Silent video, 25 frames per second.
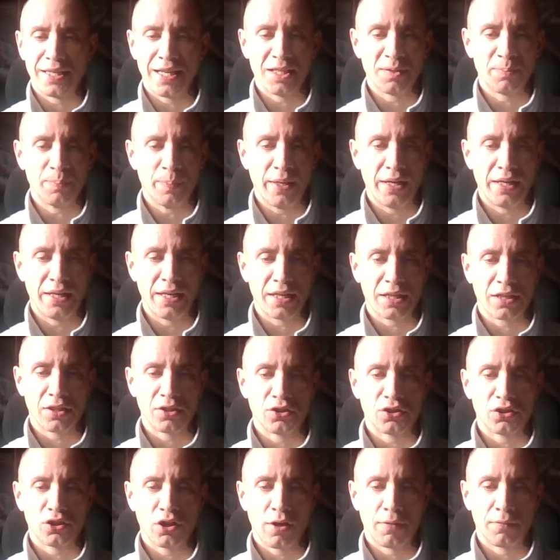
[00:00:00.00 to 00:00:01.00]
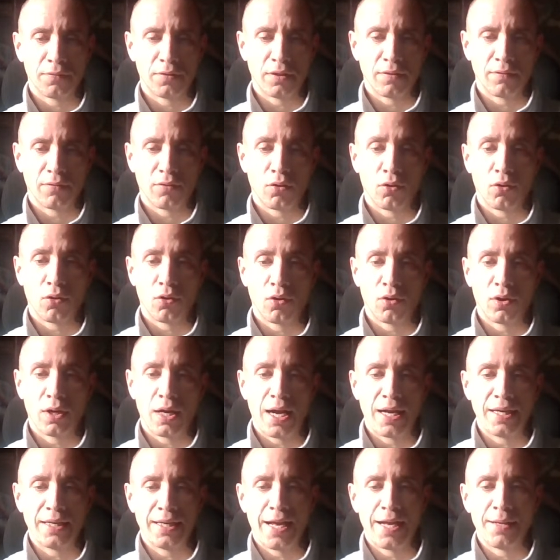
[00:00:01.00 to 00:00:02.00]
as being a Conservative or
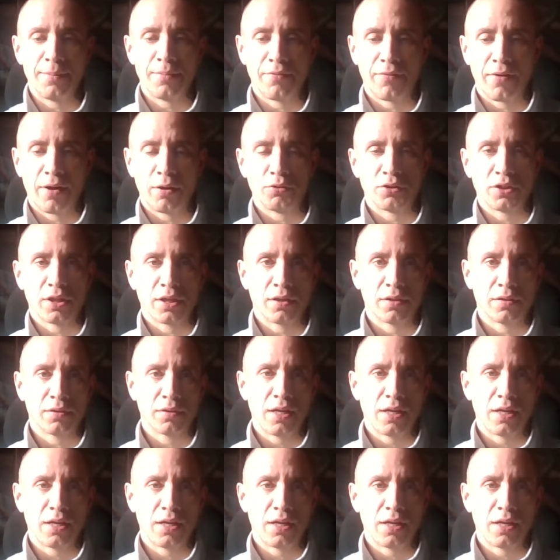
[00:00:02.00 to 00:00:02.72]
a Labour voter,